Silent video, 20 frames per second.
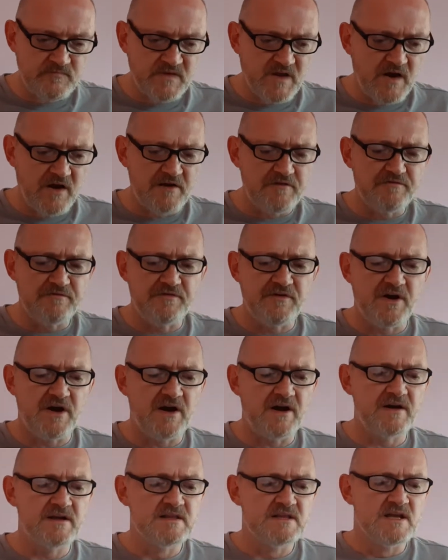I've
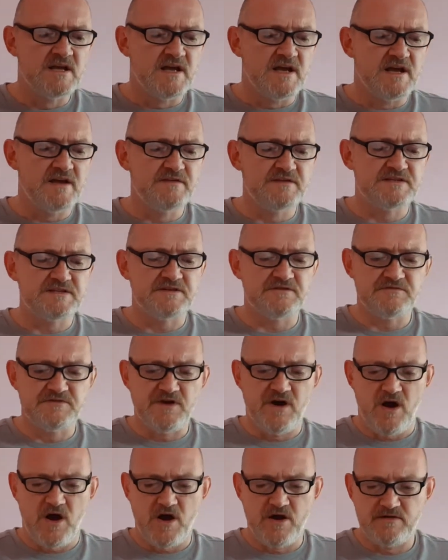hitherto
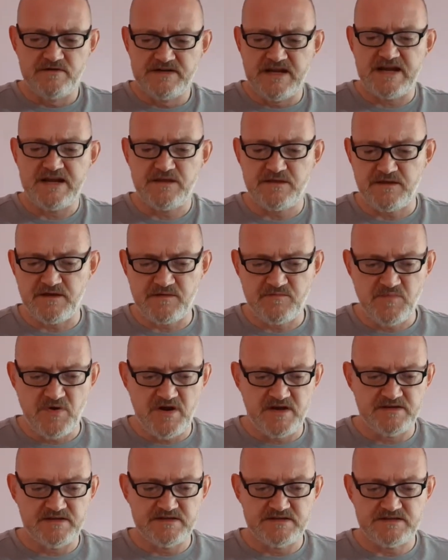not owned anything
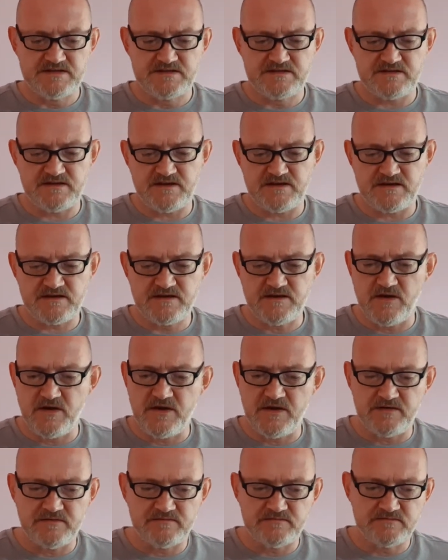by this guy
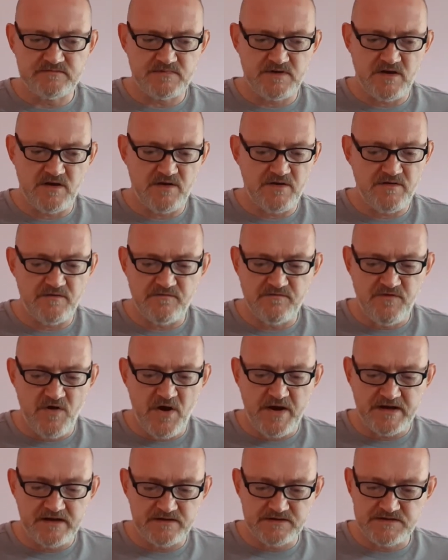on
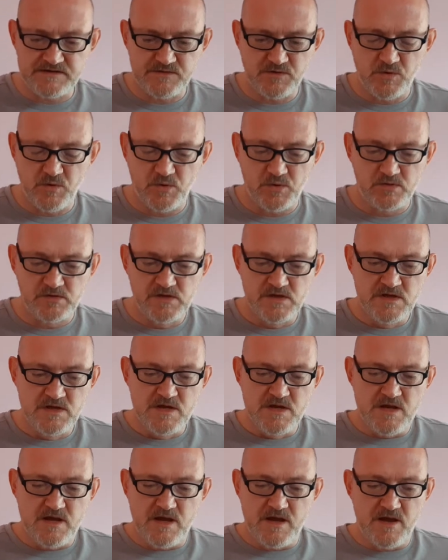vinyl at all,
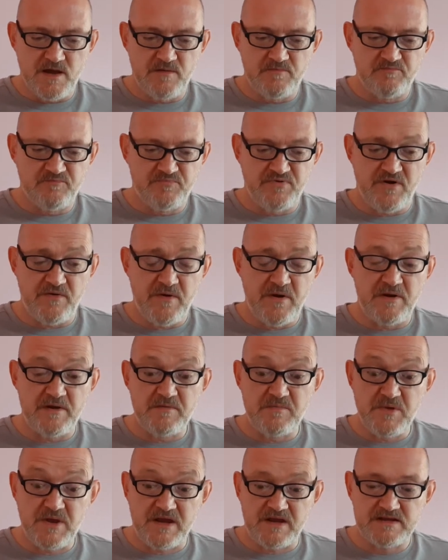primarily
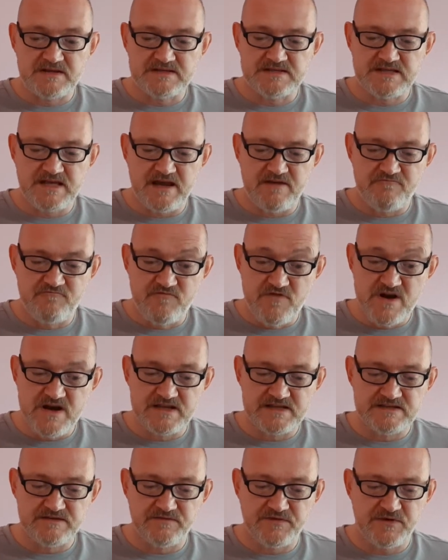because they're really
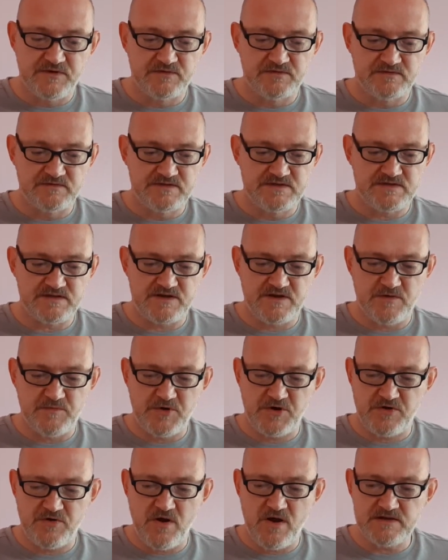difficult to come
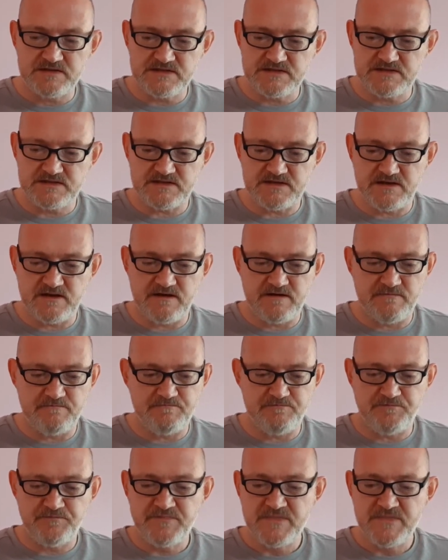across, and